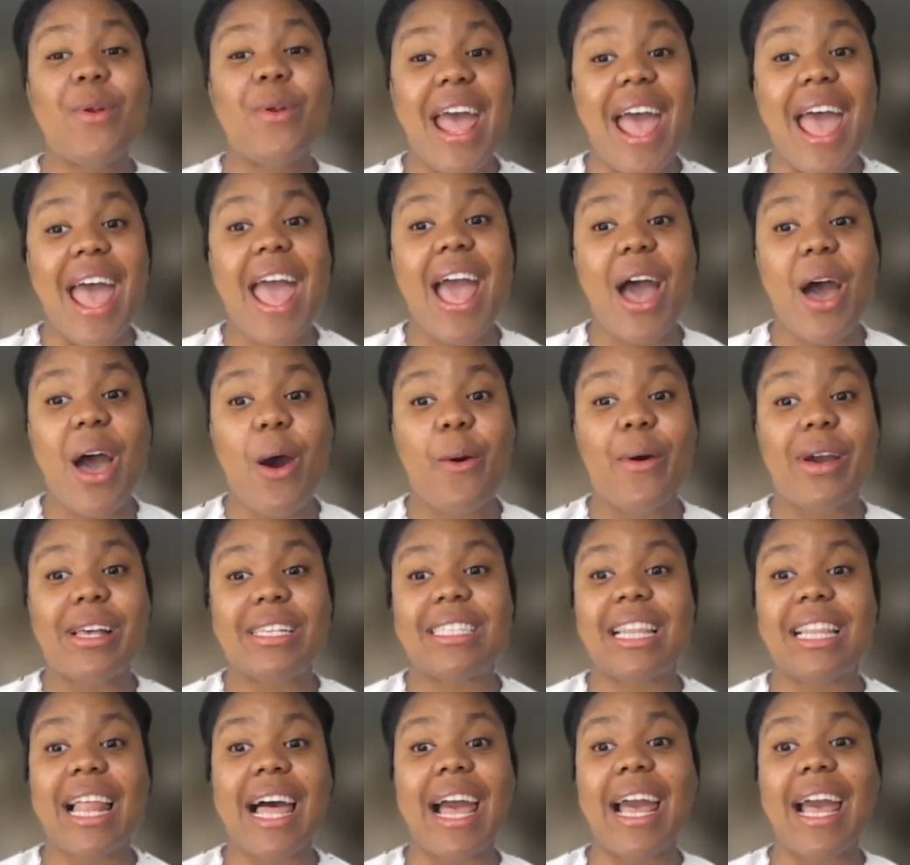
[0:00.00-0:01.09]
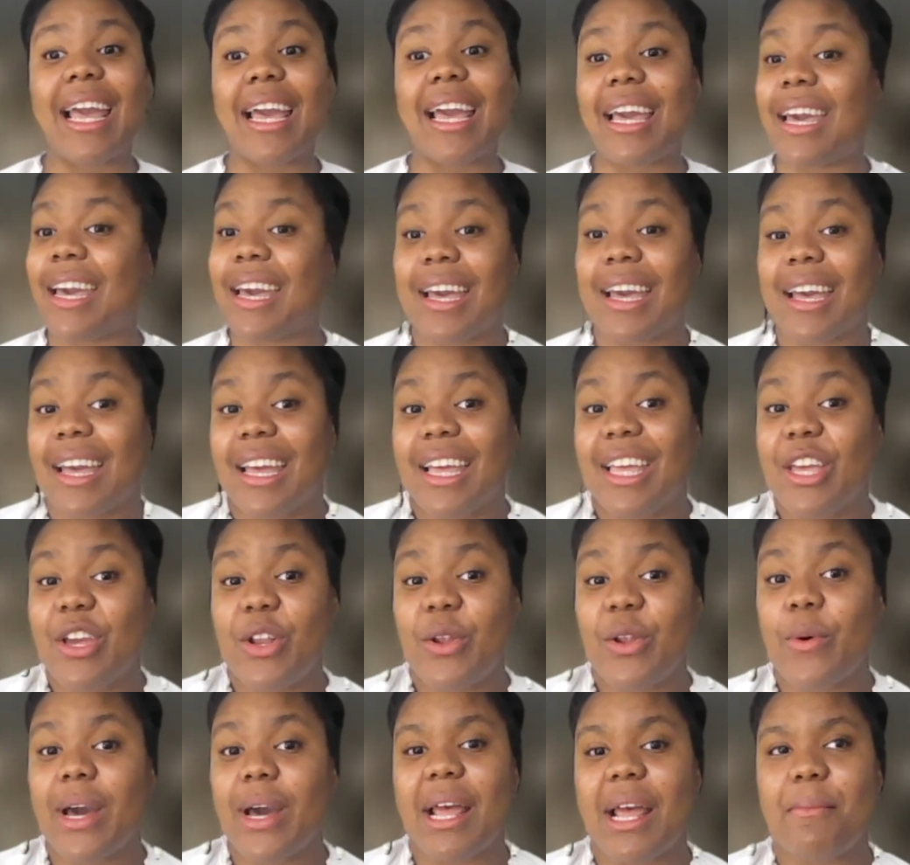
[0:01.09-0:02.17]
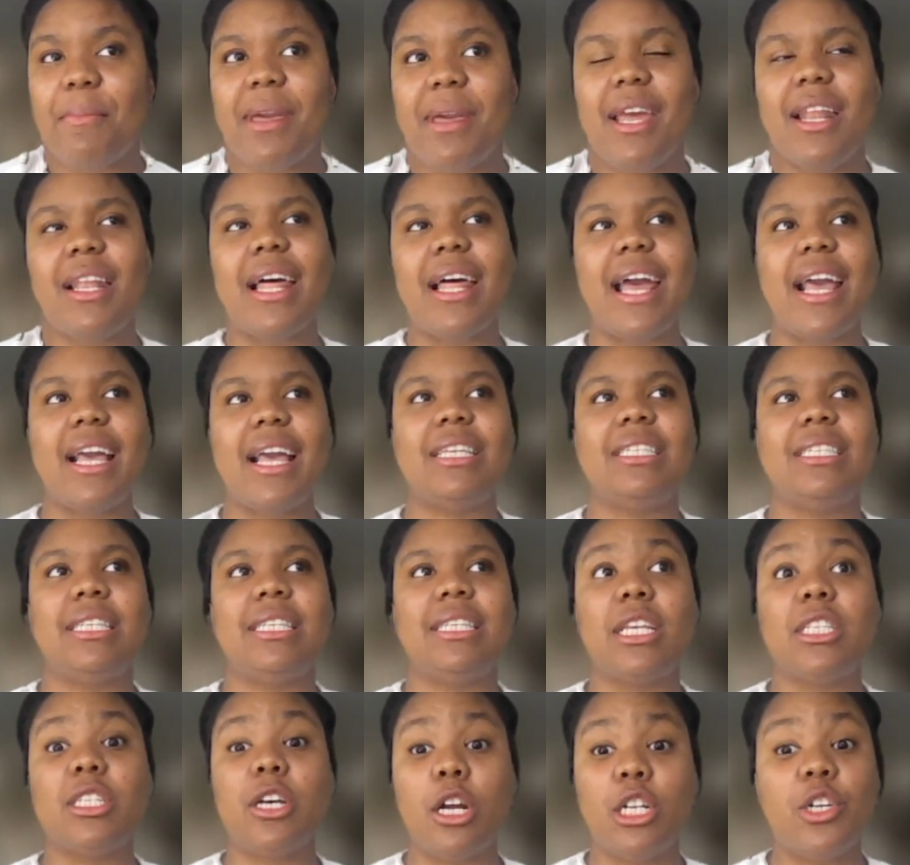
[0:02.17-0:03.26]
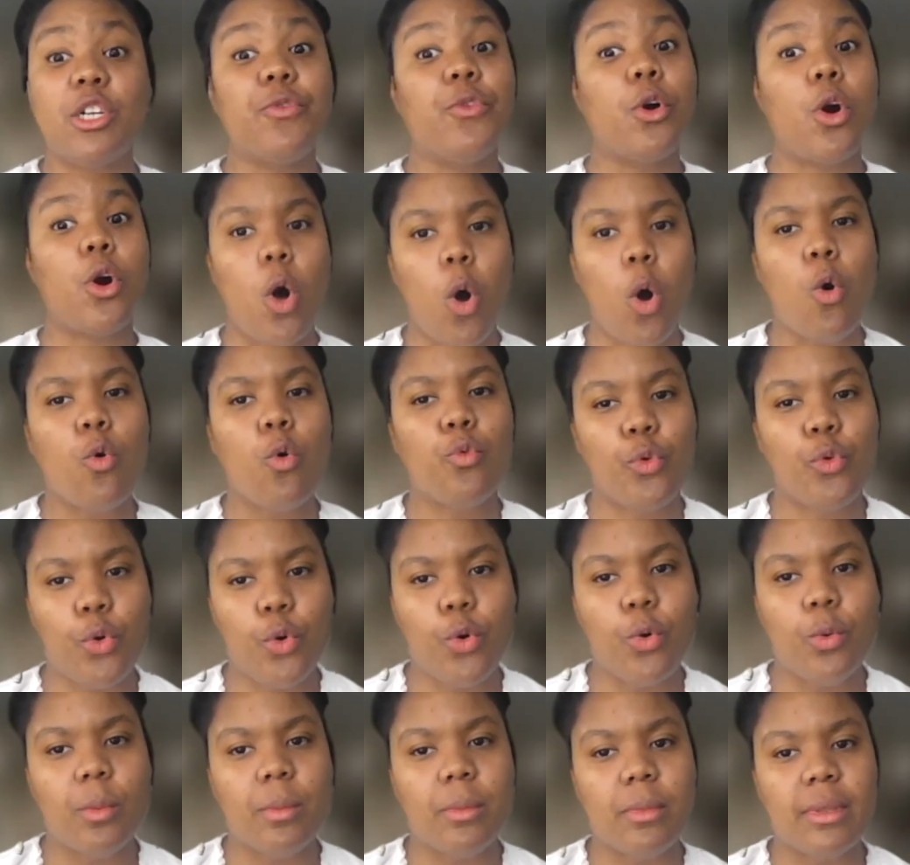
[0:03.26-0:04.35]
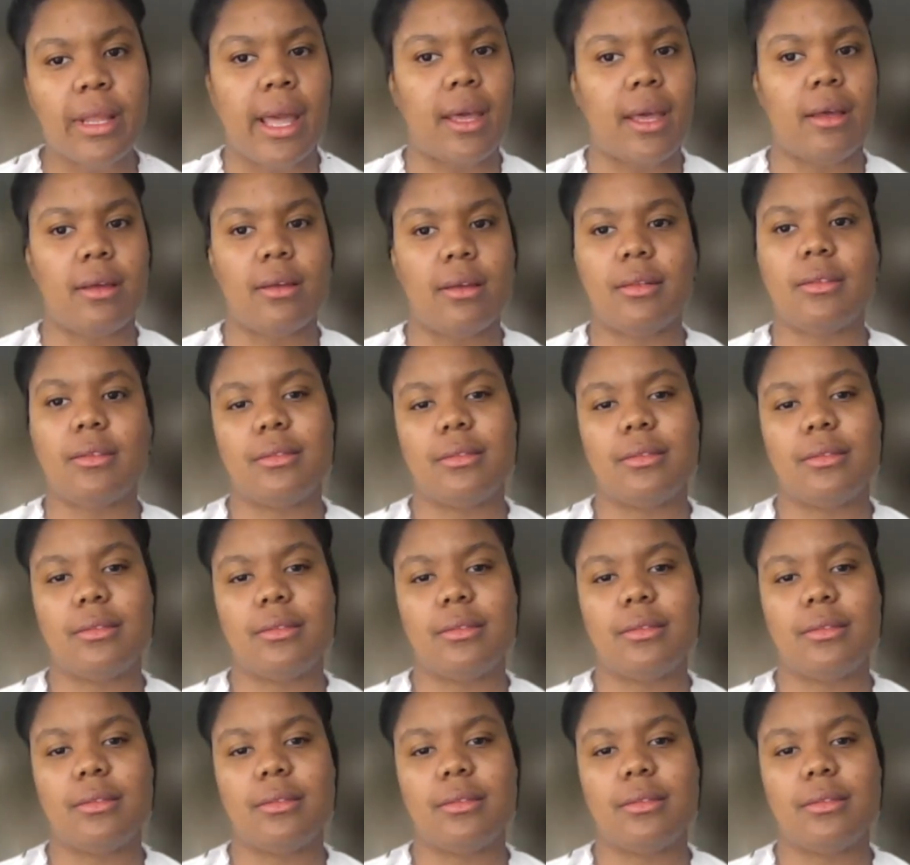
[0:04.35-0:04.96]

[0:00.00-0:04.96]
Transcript: now, it's right. like, you know what I mean? Like 600 for a whole room, like it's